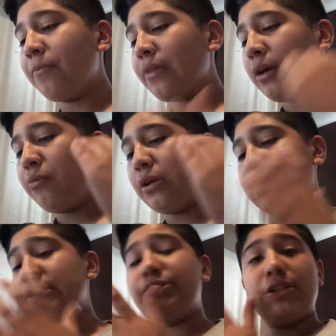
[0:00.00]
where
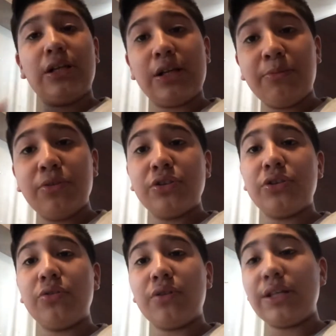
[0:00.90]
there's a lot of
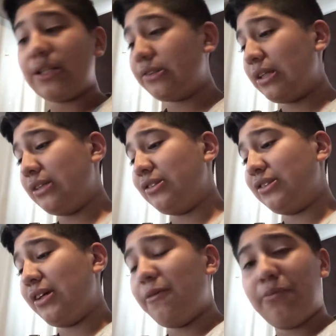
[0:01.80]
emotional things, and it's a
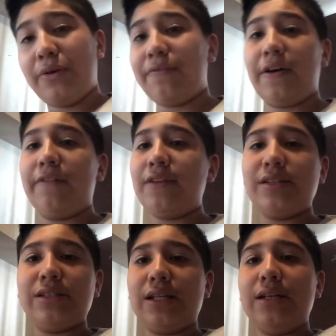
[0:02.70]
7.5 out
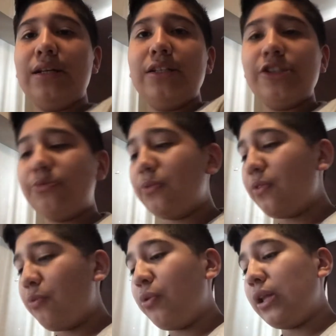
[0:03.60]
of 10. This
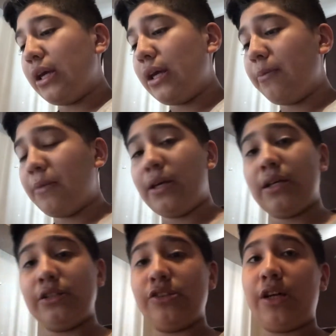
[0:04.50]
movie really hit me
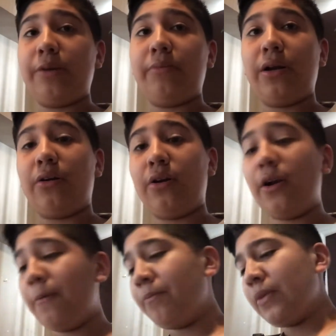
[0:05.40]
inside my heart,
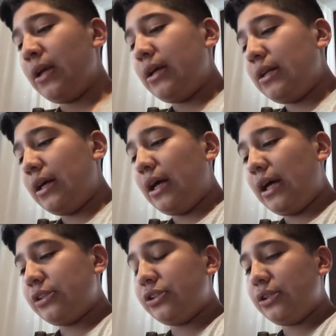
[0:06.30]
and it
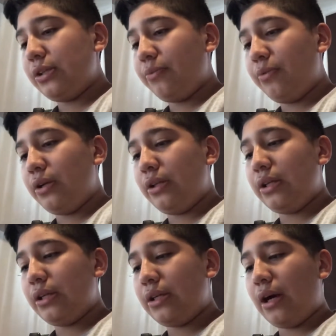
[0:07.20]
actually
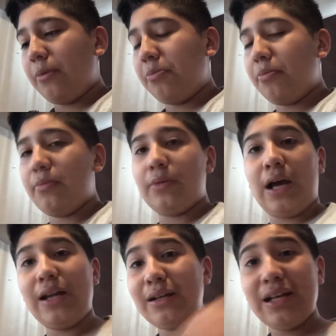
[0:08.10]
really it
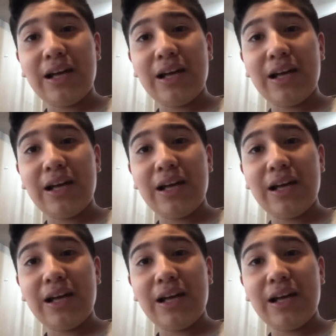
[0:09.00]
had a